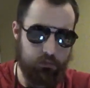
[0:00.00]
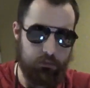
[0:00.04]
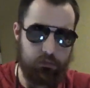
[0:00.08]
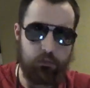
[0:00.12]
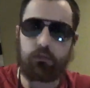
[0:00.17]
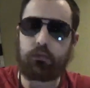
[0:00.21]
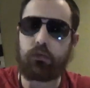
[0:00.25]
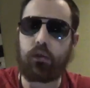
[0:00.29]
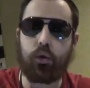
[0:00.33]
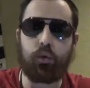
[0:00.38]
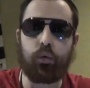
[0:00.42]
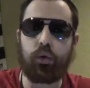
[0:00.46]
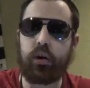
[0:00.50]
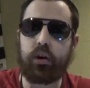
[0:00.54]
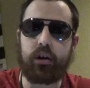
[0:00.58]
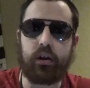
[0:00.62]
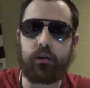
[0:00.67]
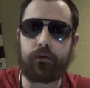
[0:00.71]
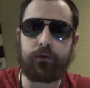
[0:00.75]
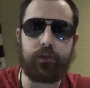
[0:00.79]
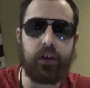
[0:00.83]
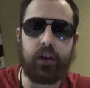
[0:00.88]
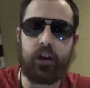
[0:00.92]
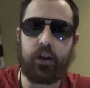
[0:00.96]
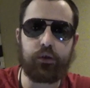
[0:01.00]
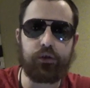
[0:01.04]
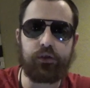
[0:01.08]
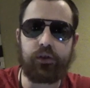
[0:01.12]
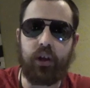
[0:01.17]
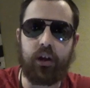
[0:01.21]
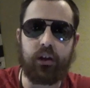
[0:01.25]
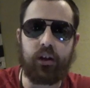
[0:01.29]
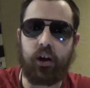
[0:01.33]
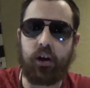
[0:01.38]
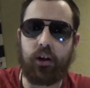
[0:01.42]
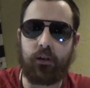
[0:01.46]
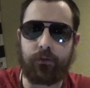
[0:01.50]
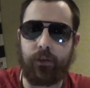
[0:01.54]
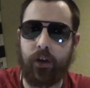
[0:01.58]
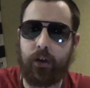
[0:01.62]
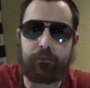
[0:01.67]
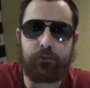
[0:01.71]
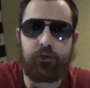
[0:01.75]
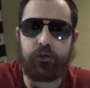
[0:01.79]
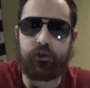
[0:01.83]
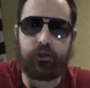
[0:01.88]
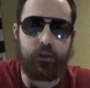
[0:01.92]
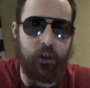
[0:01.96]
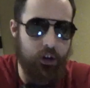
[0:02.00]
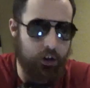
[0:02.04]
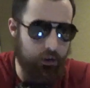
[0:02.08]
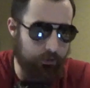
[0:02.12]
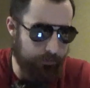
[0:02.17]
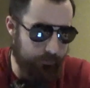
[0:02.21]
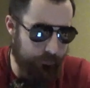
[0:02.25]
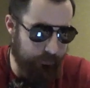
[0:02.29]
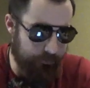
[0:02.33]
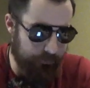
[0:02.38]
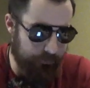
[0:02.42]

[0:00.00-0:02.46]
Don't worry, your video's not off. I'm just off.